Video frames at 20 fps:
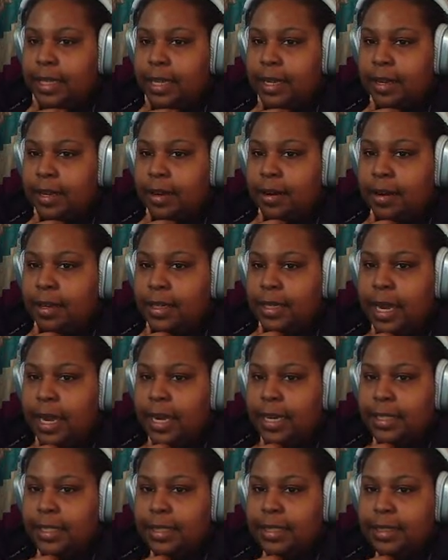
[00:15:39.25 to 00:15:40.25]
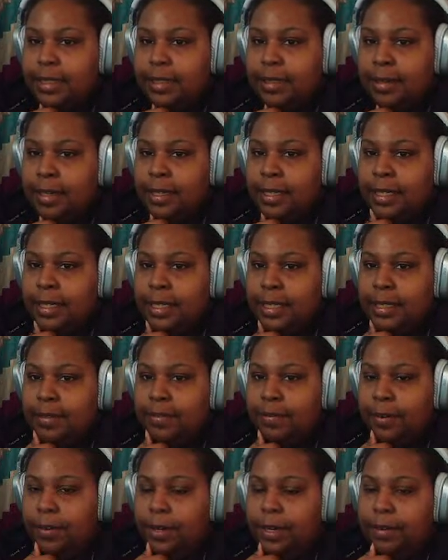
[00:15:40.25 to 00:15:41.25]
and call to actions are at least
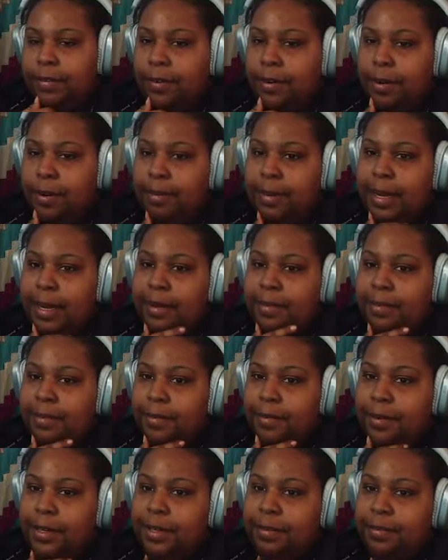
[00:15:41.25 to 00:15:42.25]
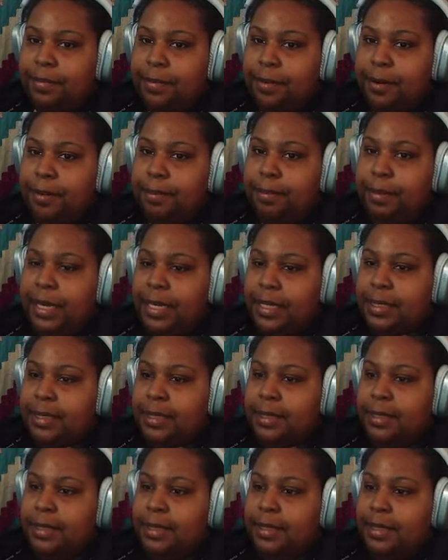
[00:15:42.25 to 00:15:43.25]
44 by 44
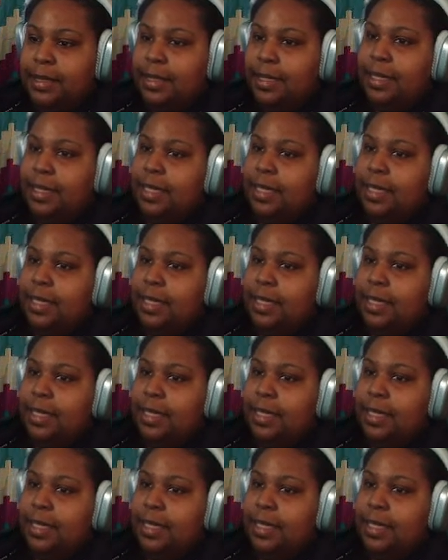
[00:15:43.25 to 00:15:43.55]
pixels.